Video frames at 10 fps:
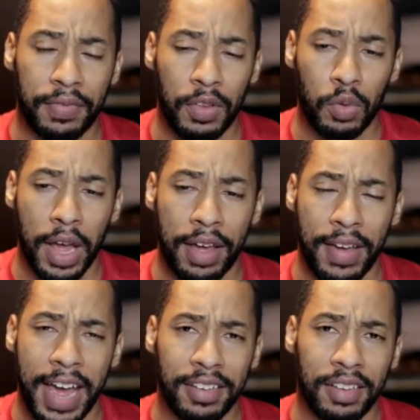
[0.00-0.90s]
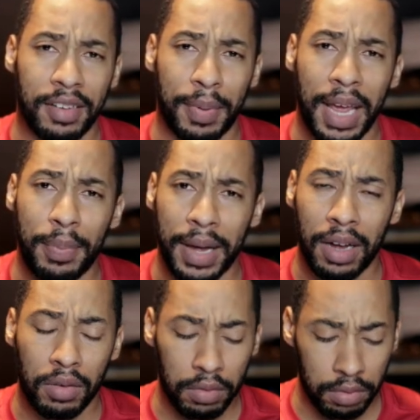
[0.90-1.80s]
if you have access to
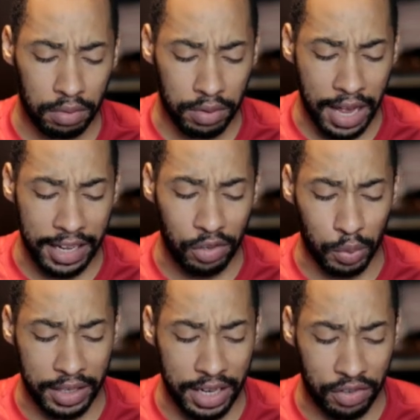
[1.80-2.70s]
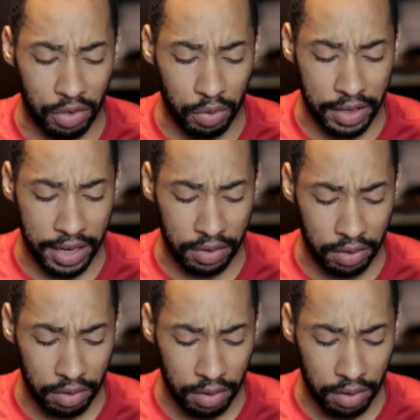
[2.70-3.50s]
PayPal, at least with these two sites,